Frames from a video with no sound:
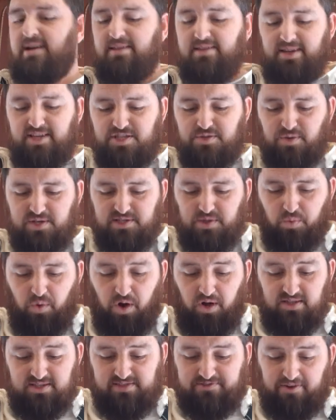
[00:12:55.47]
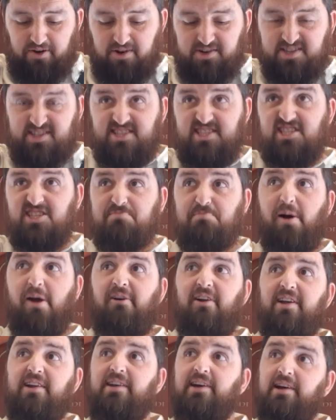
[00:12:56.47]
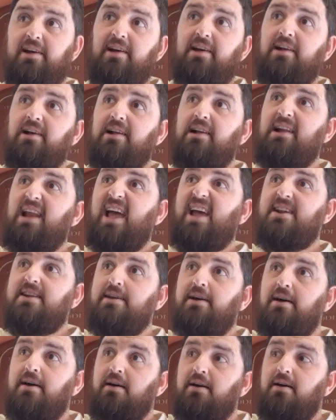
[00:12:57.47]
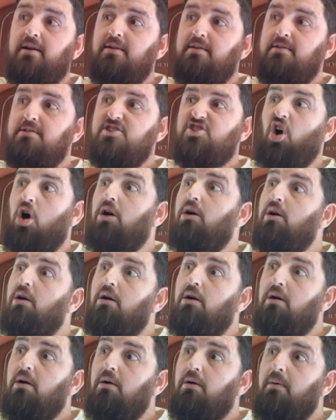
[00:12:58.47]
This was the world's first spirit led song.